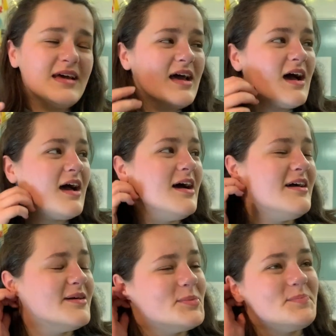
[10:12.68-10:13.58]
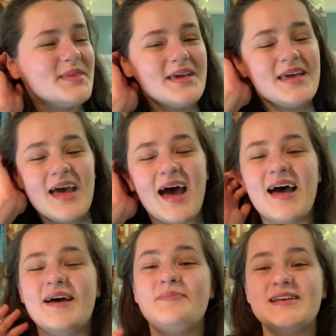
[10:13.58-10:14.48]
Um,
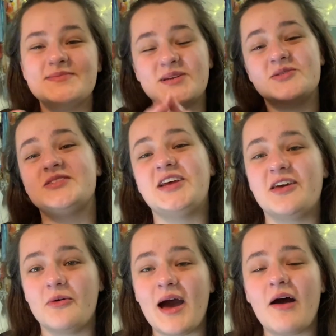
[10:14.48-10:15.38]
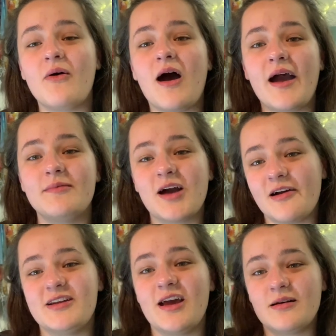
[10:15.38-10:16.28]
uh, please make sure to check it out. I am
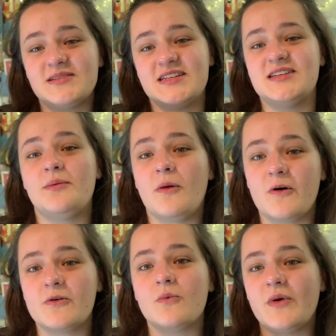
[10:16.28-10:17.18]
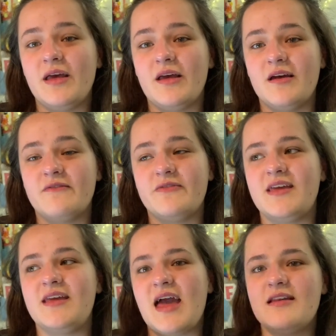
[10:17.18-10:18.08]
currently updating the blog with
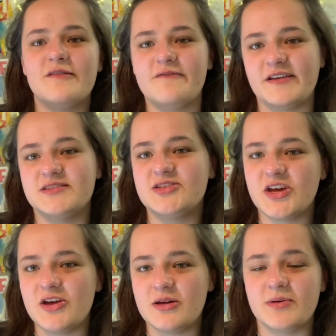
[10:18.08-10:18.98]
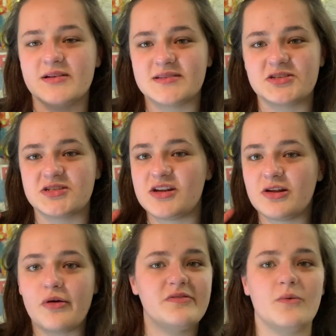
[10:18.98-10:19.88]
the end of phase two because I just
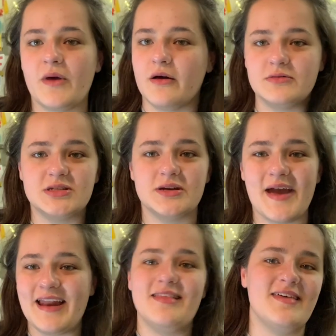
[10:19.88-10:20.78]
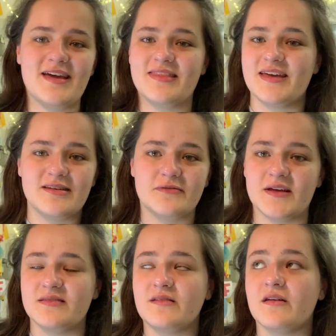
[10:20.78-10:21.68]
lost the will to do anything at the end of
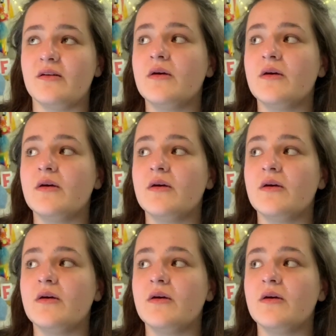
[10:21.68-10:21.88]
phase two.